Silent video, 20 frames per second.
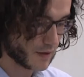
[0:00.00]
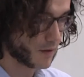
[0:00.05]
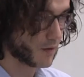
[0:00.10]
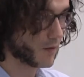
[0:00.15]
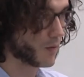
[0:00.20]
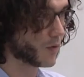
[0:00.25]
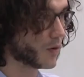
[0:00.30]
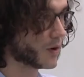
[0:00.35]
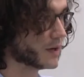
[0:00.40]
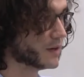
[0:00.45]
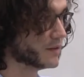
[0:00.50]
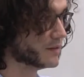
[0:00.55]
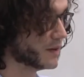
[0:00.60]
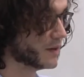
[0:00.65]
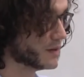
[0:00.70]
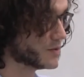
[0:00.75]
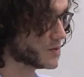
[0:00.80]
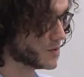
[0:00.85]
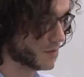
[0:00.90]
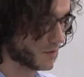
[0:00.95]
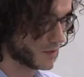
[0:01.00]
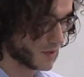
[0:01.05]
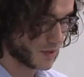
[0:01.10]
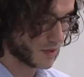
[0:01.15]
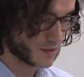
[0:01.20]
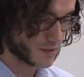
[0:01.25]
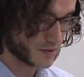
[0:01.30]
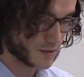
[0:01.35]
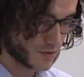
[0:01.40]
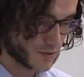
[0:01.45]
in our organizational
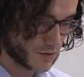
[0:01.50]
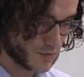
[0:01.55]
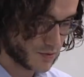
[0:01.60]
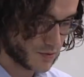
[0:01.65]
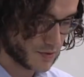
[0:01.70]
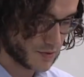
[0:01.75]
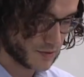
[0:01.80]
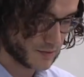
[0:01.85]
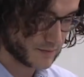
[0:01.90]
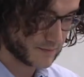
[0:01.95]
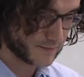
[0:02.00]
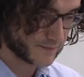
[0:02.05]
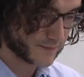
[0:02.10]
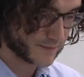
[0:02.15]
constitution.